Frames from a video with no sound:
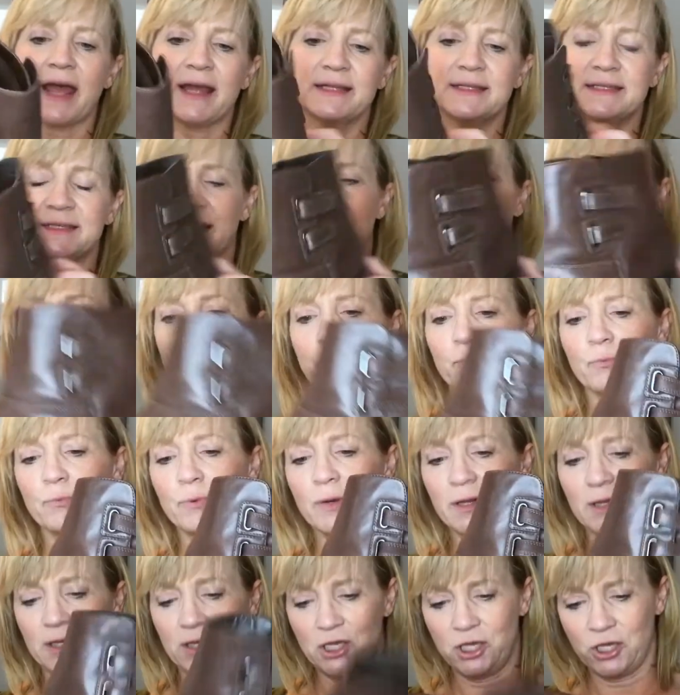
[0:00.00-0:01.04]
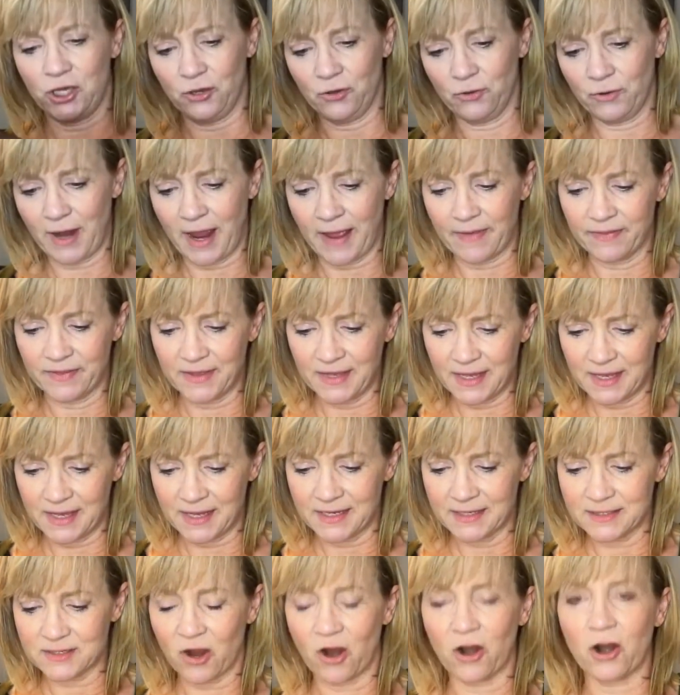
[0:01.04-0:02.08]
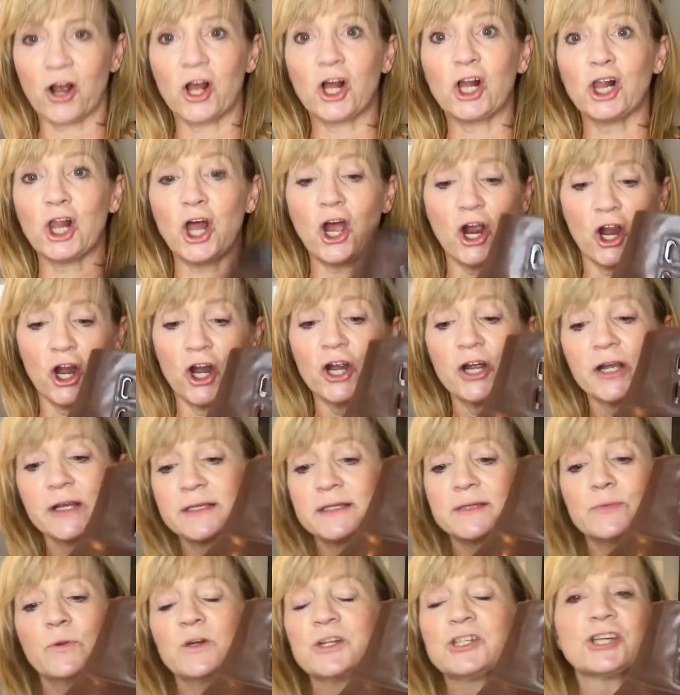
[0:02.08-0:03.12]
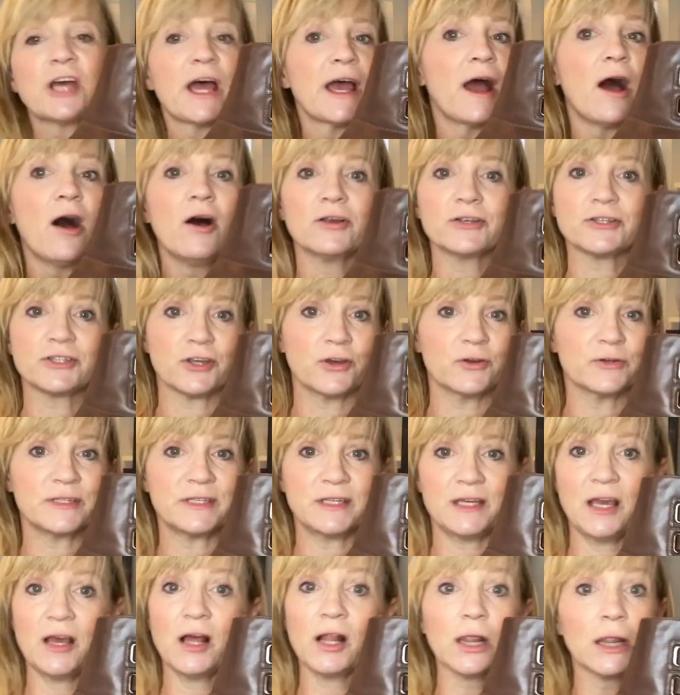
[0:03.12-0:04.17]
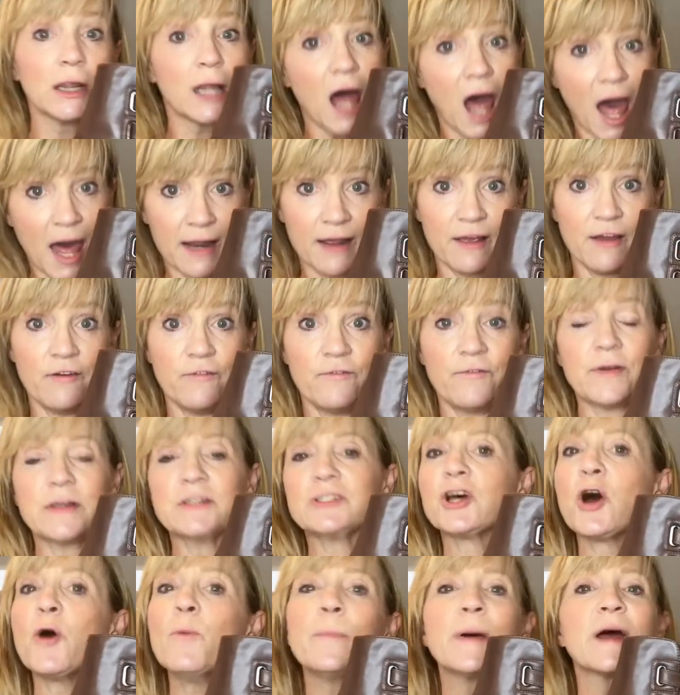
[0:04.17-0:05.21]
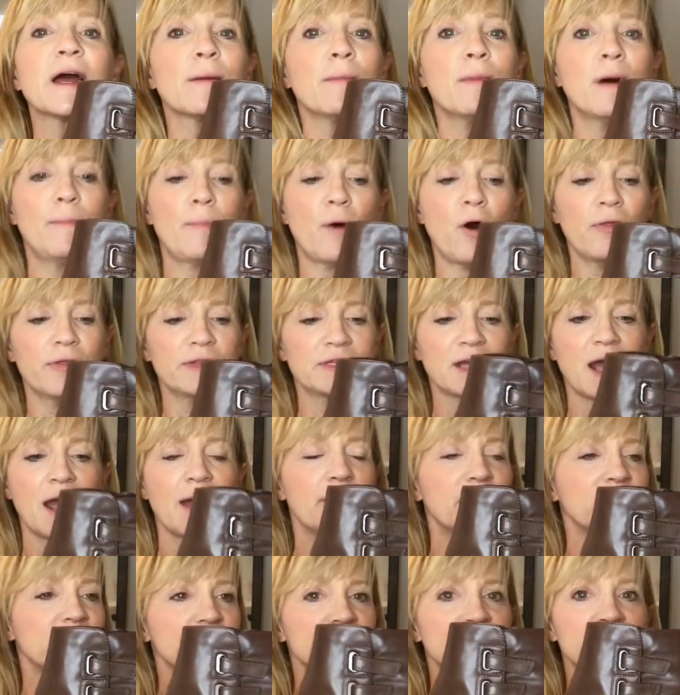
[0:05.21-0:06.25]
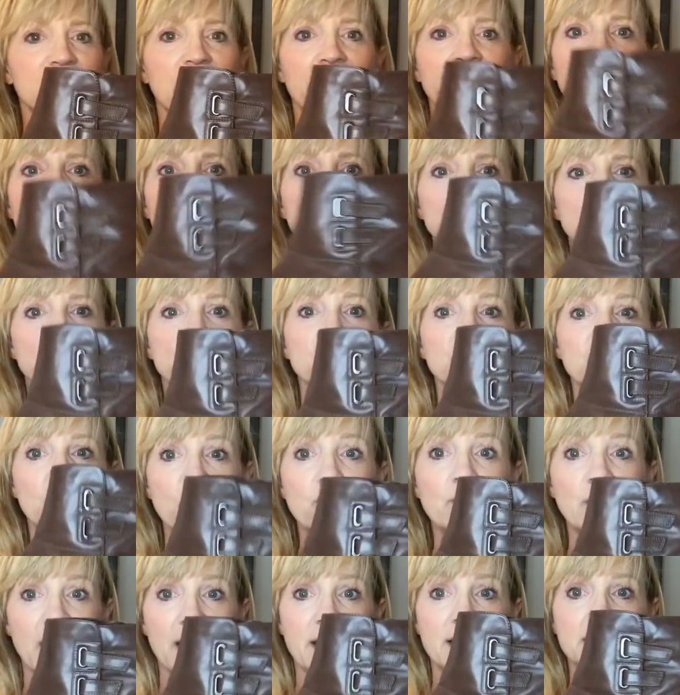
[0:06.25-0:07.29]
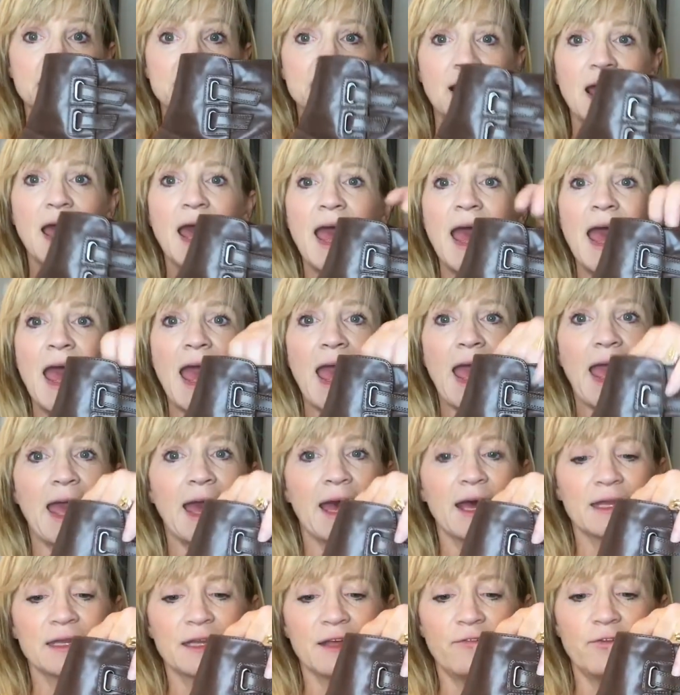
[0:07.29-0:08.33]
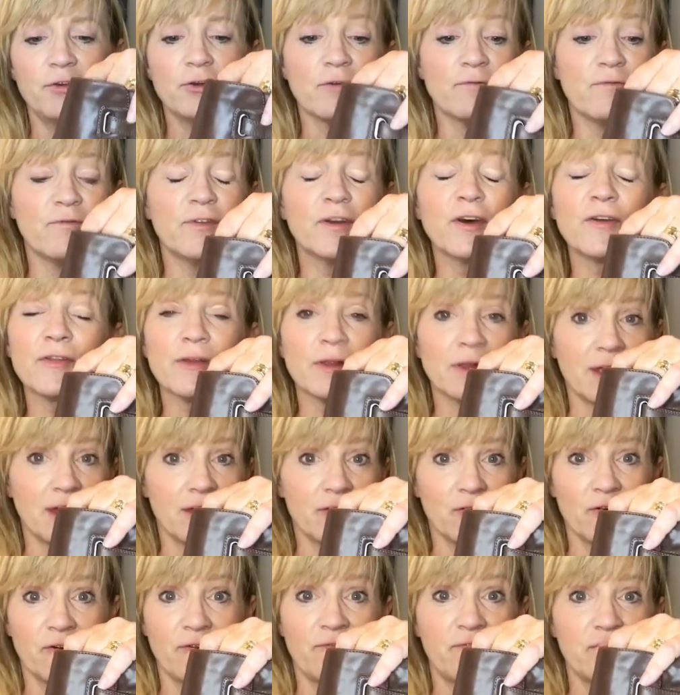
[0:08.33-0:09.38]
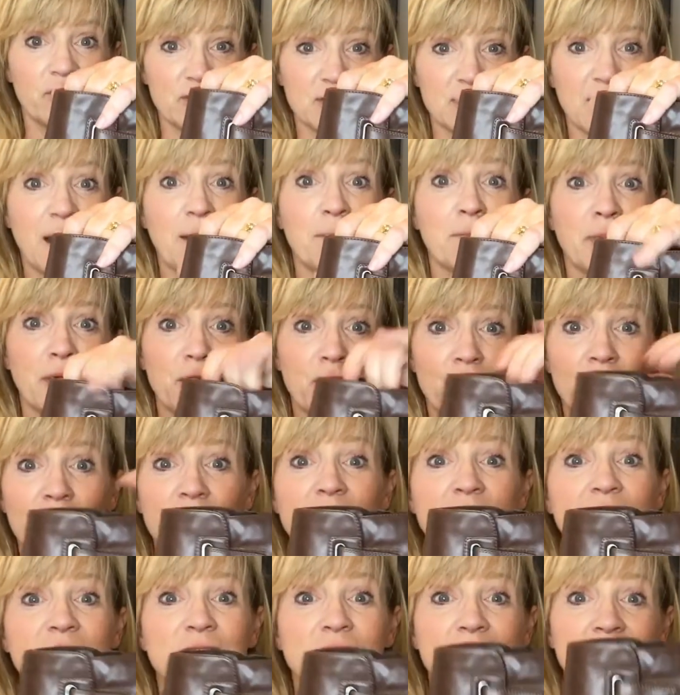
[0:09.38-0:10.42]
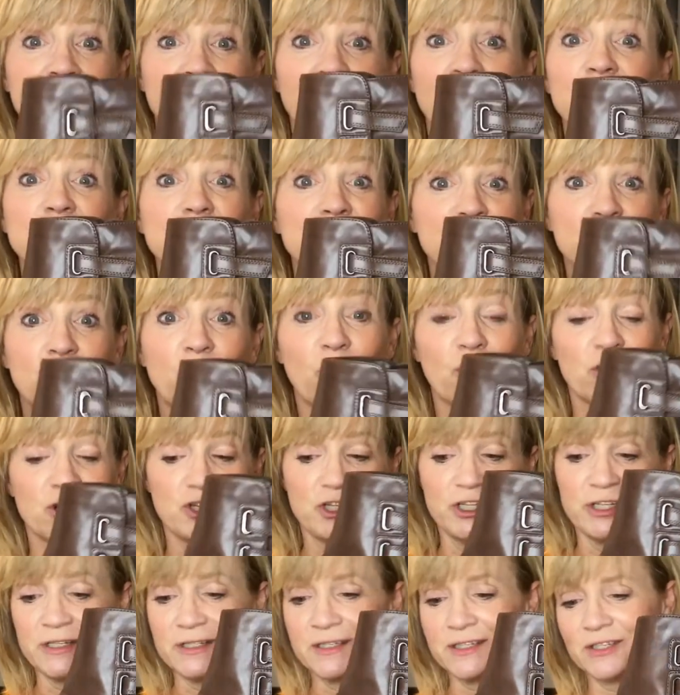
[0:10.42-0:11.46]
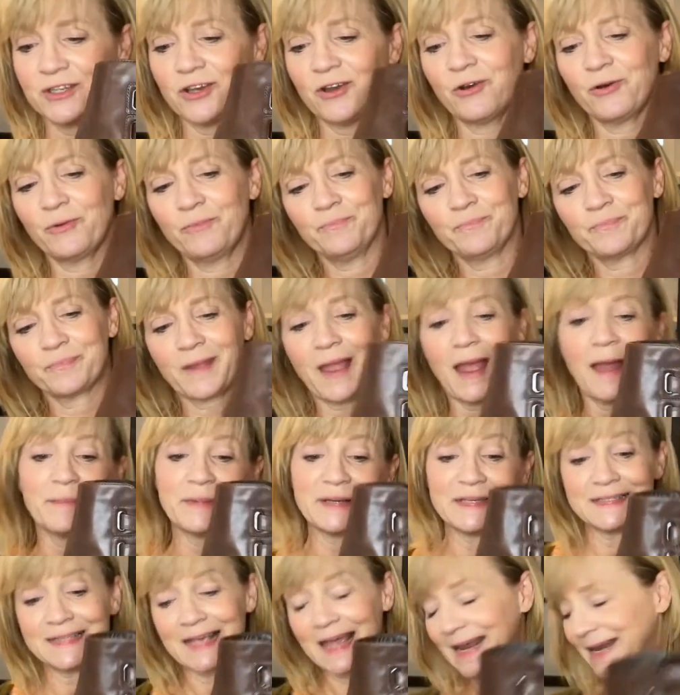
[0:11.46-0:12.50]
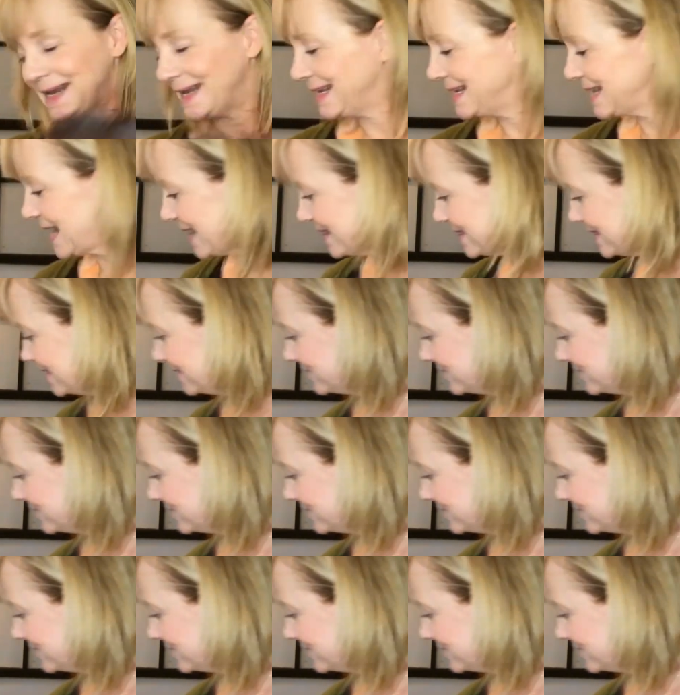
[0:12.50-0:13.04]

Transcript: zip, really cute. And these are Clarks, which I also see a lot of. Don't pick them up all the time. I just thought these were so nice, and if you could feel the leather, it feels like butter. They're just gorgeous. So I'm excited. I think